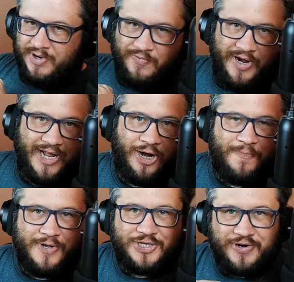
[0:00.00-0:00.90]
Well, I
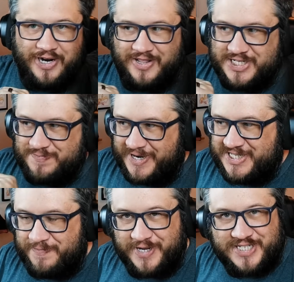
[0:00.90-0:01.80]
hope you enjoyed all the
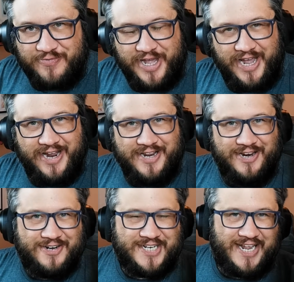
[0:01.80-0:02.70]
spicy picks that we had
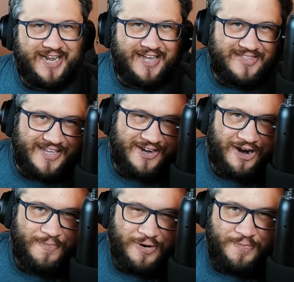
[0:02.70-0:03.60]
here today at the
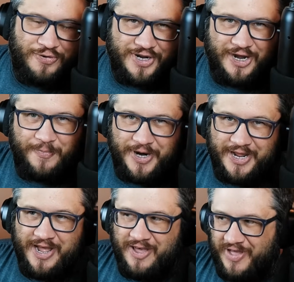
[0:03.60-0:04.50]
Cardboard Brewing
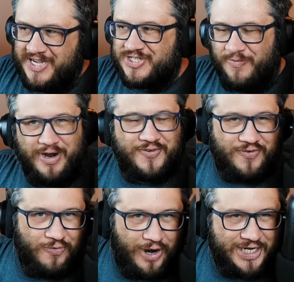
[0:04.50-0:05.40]
Company. Thanks so much
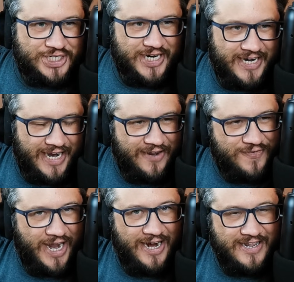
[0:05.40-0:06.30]
for watching and
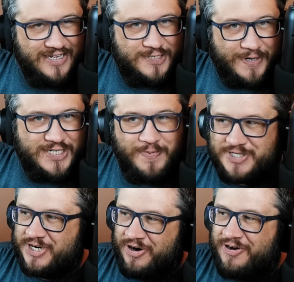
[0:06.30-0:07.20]
if you got any spicy
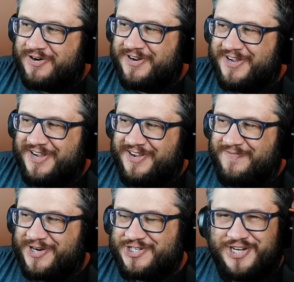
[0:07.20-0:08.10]
picks of your own,
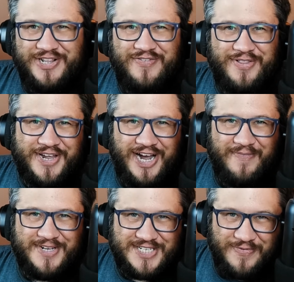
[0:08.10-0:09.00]
make sure you leave them in the
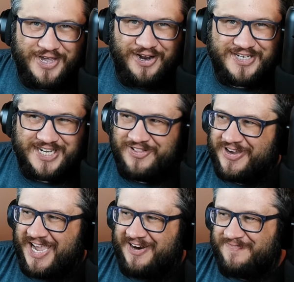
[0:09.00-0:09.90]
comments so we can all take a
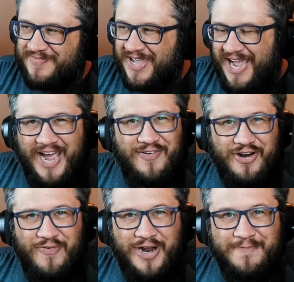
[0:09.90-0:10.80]
look at them. Have a
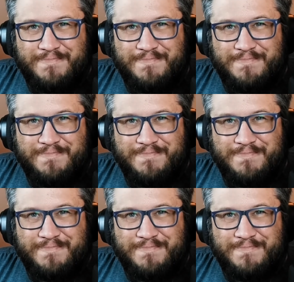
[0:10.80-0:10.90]
great one.